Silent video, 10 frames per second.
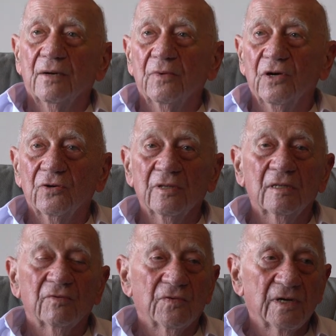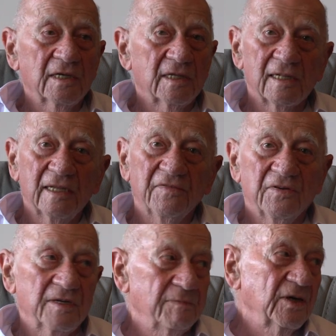we couldn't really
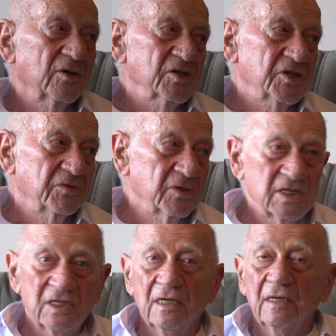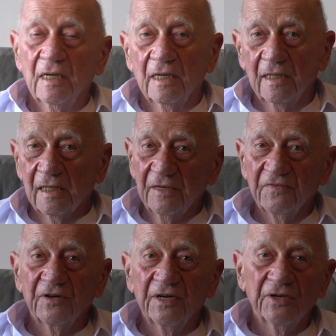deliver it because she was
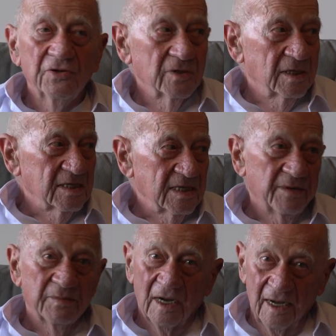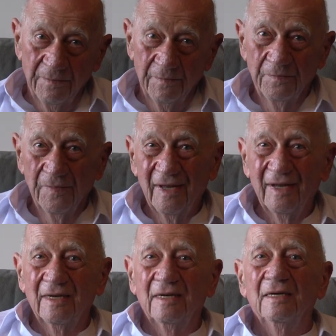delivering you at the same time.
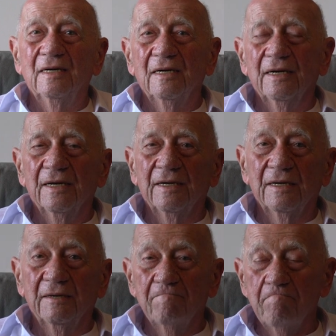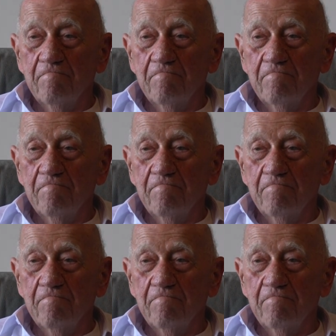And